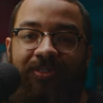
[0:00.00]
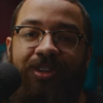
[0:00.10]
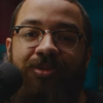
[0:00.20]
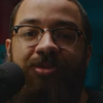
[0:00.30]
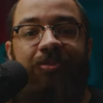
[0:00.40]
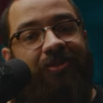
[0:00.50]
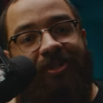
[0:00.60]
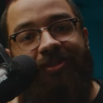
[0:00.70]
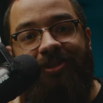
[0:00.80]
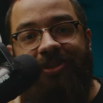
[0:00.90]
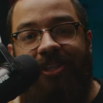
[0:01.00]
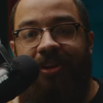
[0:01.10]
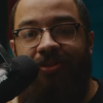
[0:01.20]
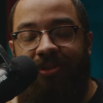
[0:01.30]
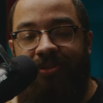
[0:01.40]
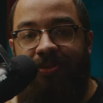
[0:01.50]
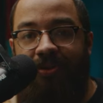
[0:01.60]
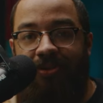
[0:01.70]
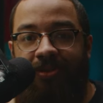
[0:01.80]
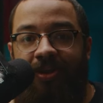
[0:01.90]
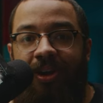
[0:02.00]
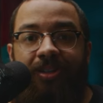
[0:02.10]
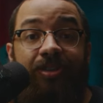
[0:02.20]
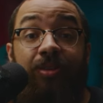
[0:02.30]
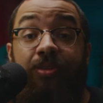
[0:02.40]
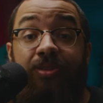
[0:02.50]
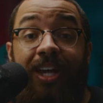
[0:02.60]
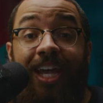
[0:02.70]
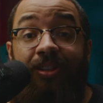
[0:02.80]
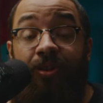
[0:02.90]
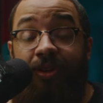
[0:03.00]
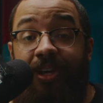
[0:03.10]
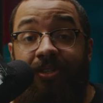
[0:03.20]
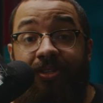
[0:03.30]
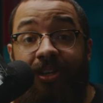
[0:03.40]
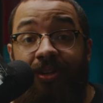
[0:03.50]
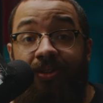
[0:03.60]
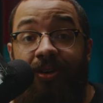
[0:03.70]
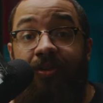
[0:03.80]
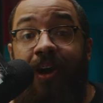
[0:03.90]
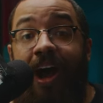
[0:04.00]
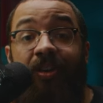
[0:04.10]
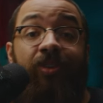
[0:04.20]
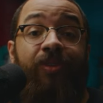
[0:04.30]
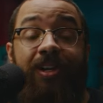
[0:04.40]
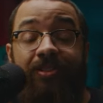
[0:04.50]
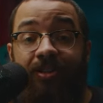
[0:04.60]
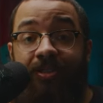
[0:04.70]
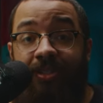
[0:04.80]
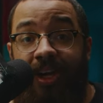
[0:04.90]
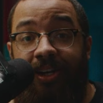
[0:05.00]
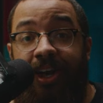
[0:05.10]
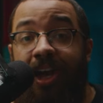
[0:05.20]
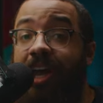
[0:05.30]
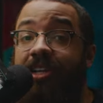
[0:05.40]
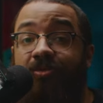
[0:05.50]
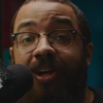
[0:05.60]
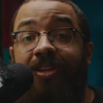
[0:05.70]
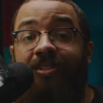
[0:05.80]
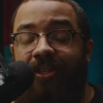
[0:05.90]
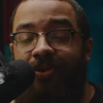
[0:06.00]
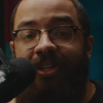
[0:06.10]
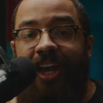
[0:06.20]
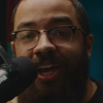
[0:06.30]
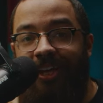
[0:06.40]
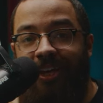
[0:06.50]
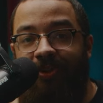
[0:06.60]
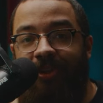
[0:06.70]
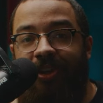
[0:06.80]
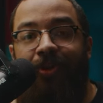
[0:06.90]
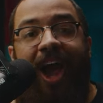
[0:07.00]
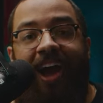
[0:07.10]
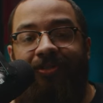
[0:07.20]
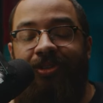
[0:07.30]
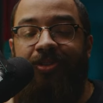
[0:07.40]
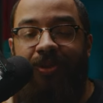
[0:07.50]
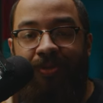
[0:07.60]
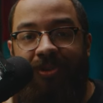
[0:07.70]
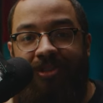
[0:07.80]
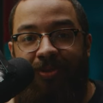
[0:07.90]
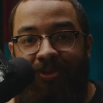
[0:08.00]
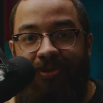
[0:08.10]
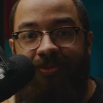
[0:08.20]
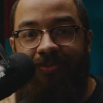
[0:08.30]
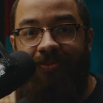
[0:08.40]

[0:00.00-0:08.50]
have to use the resources at your disposal. So using any locations that you know, hiring friends on set, as well as using any gear that you have to your own disposal.